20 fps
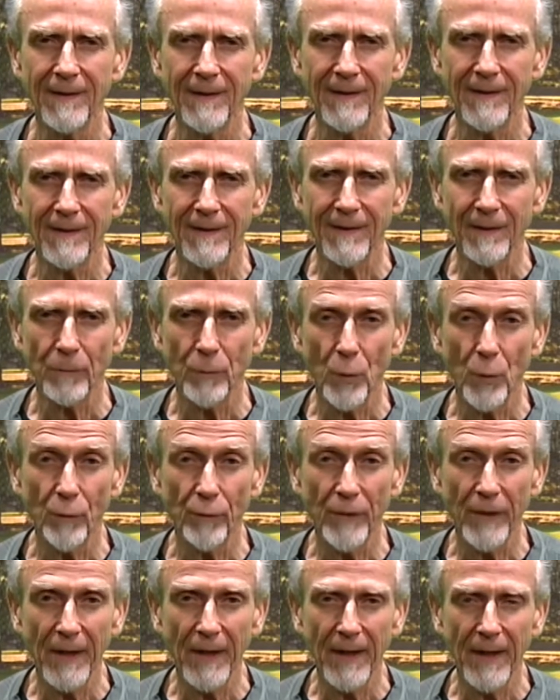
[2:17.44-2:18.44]

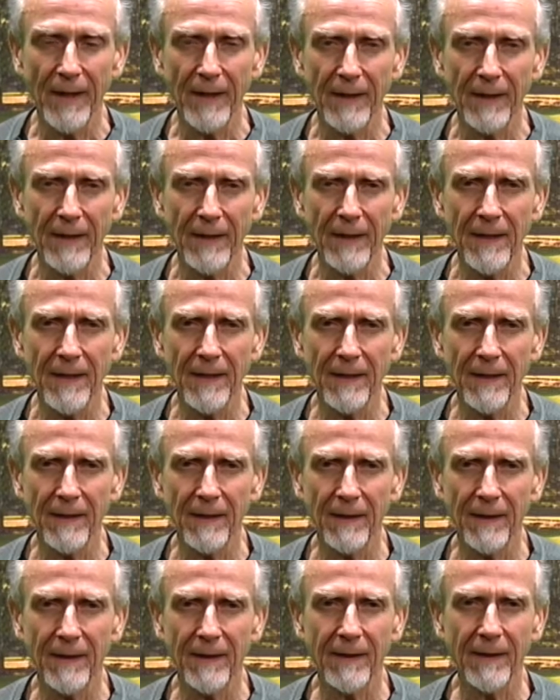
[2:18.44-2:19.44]
Bouvier. We
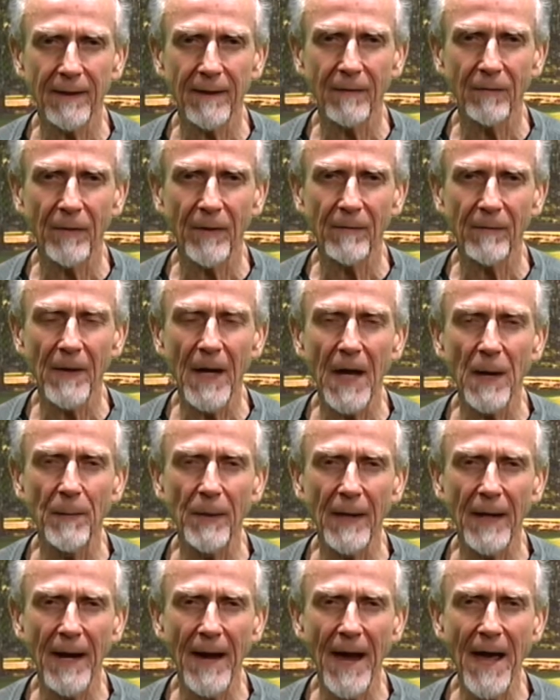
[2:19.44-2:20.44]
have
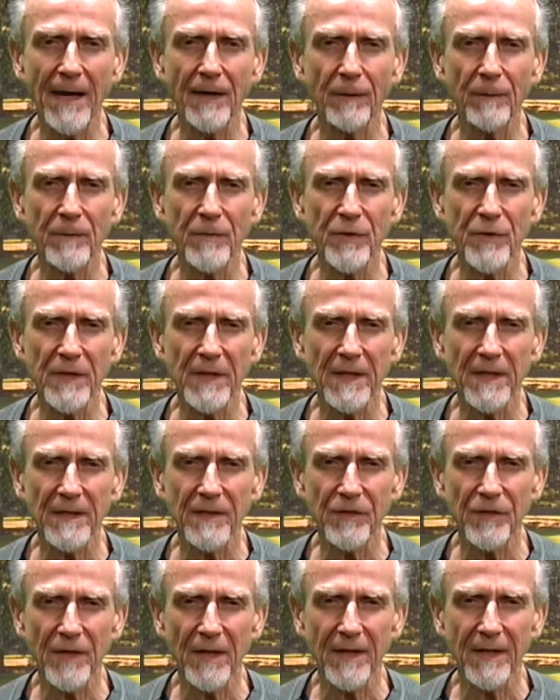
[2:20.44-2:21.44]
Amy Adams
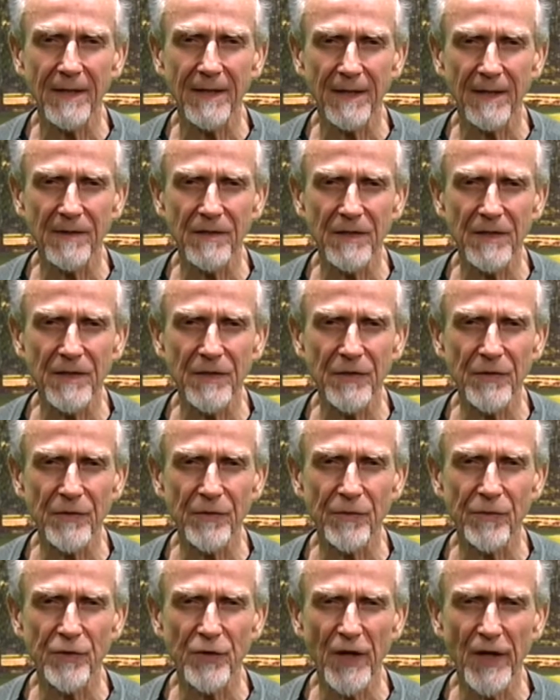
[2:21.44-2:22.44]
as a Sister
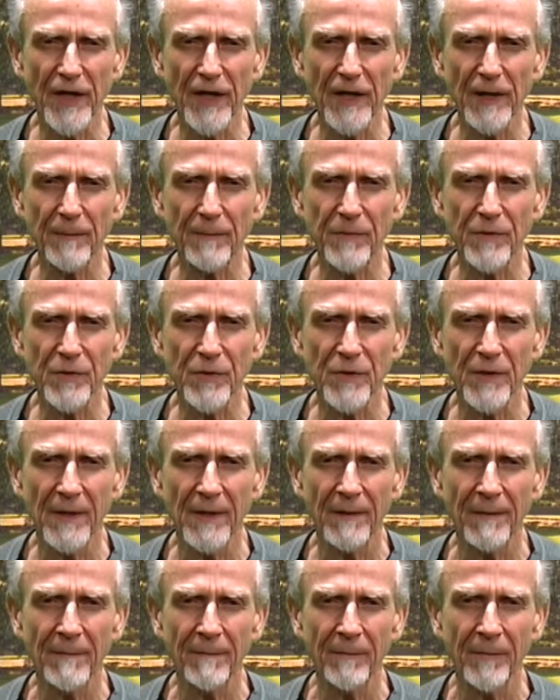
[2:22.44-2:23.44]
James.
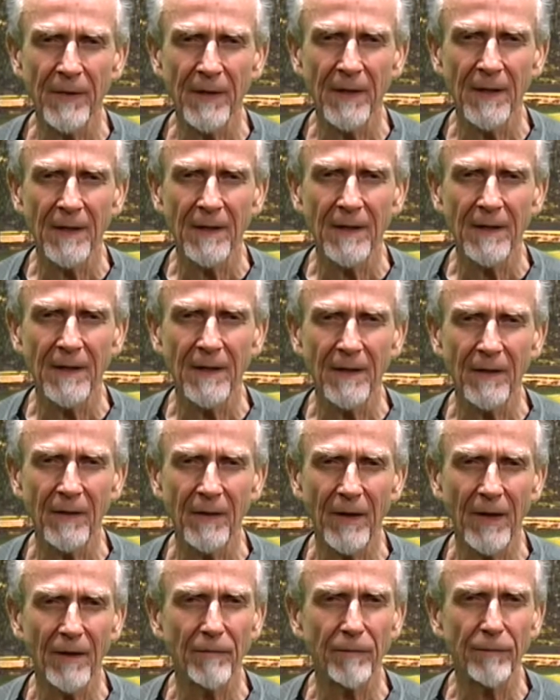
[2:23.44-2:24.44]

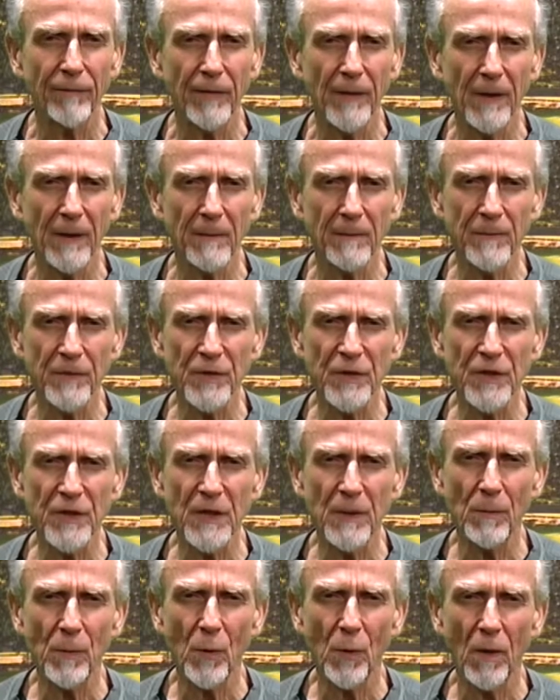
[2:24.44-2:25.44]
We have Philip
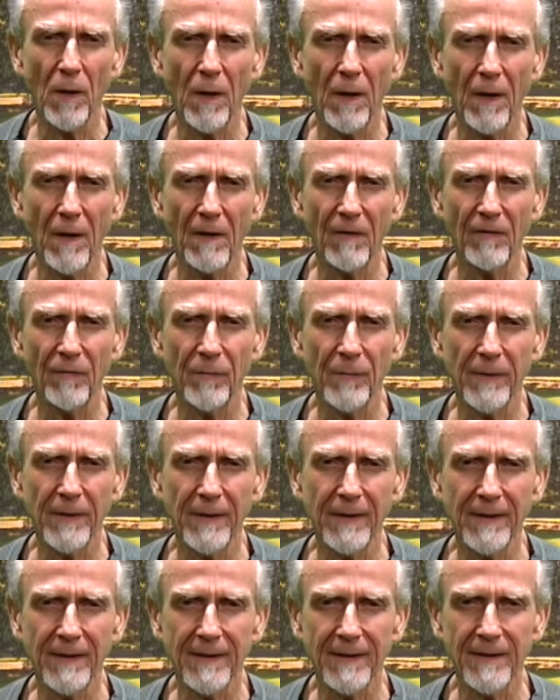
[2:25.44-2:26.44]
Seymour
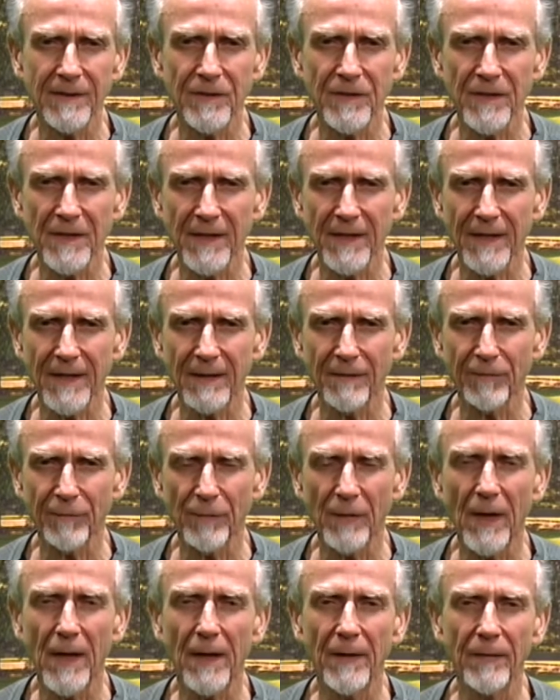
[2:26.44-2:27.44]
Hoffman as a
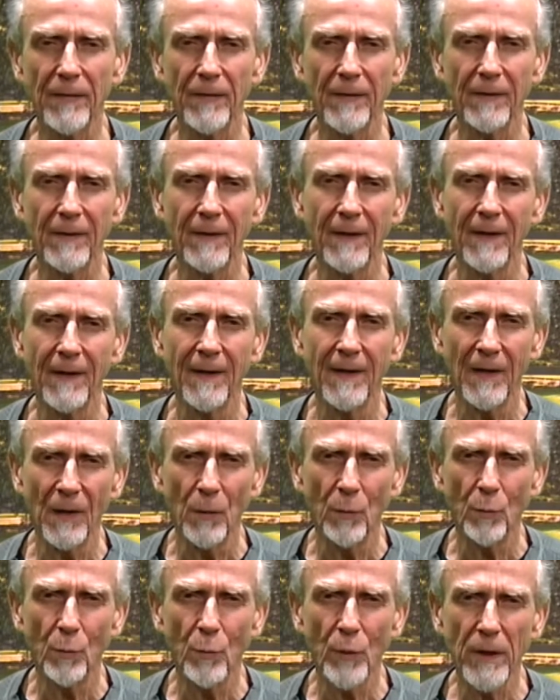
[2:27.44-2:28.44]
Father
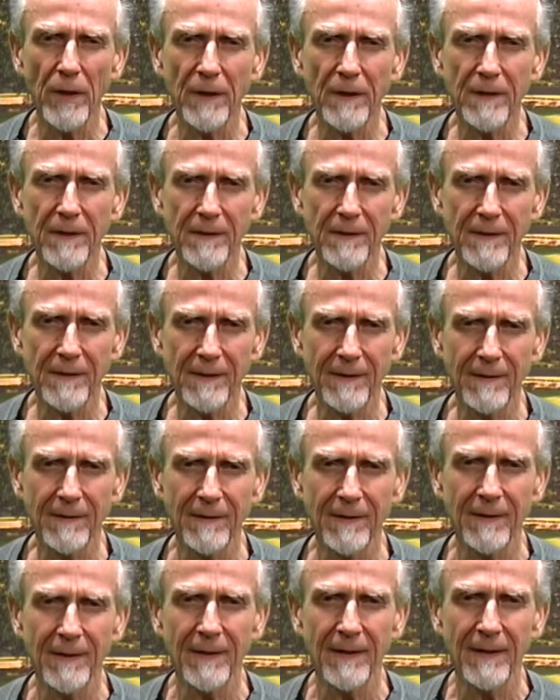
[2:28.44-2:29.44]
Brendan
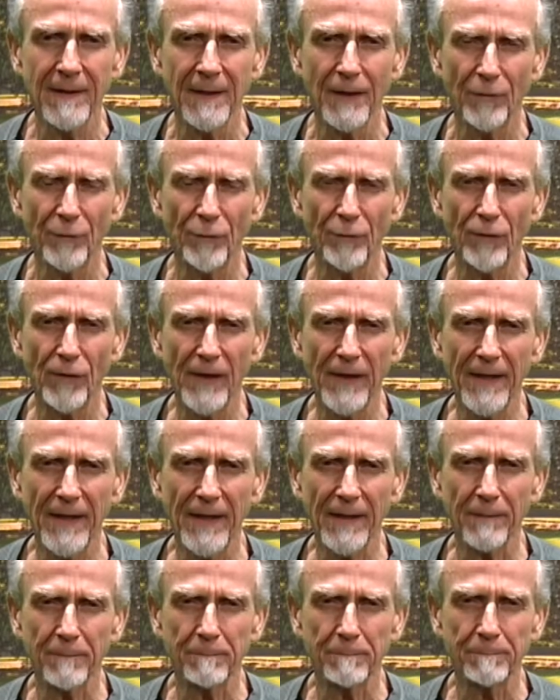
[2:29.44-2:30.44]

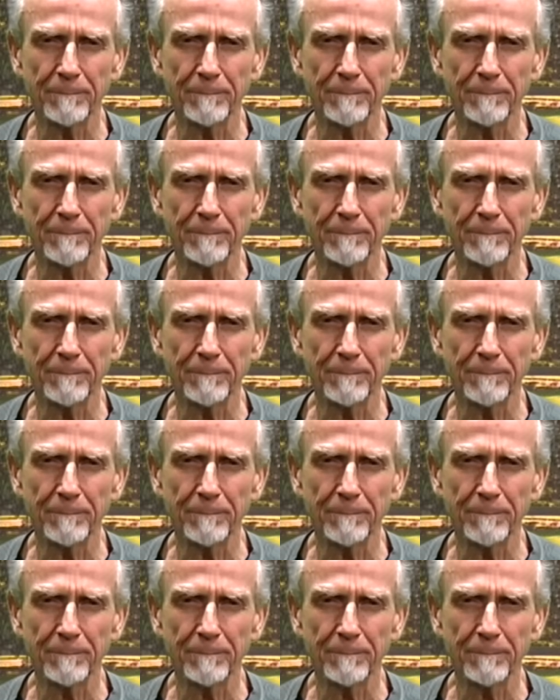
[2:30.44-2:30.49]
Flynn.